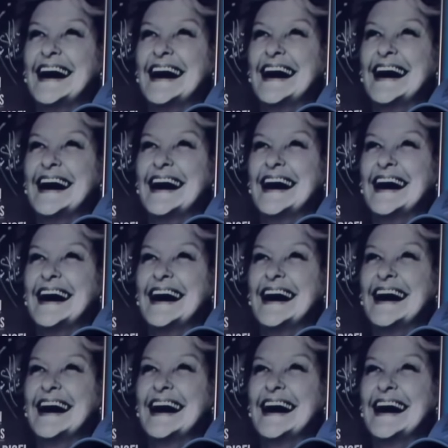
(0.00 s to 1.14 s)

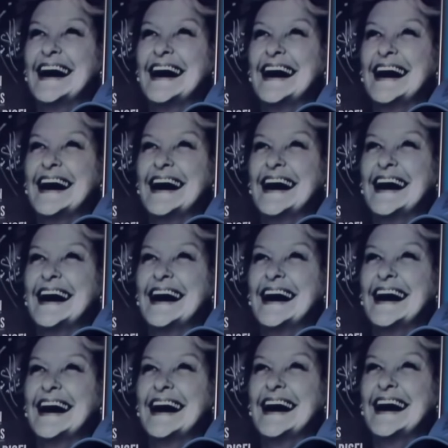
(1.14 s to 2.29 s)

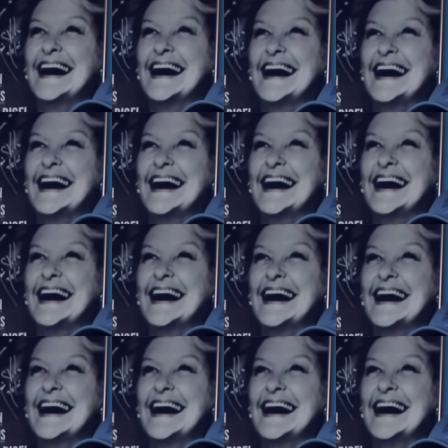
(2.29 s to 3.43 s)

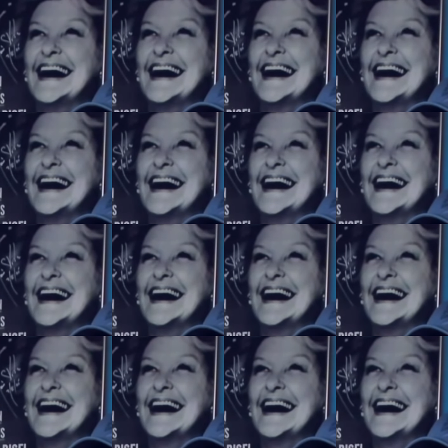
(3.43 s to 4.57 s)

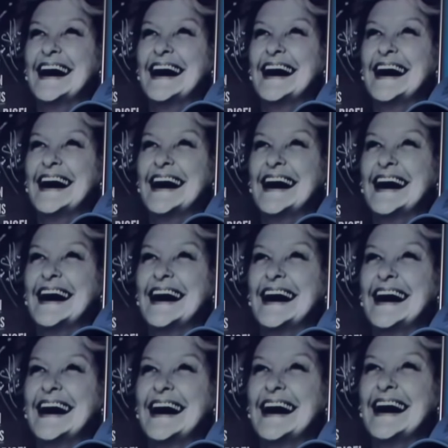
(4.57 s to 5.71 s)

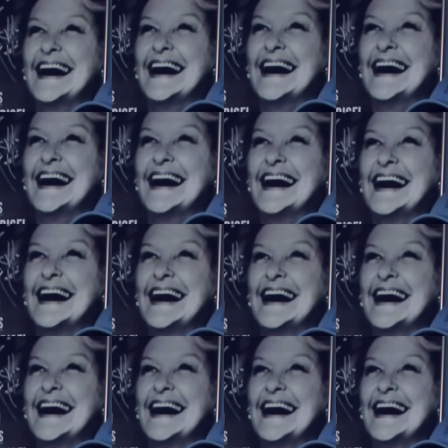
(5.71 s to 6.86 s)

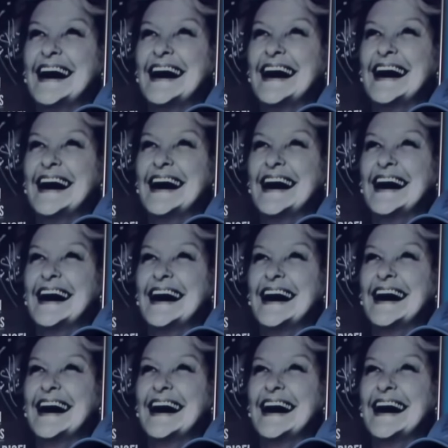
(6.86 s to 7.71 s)
(silent)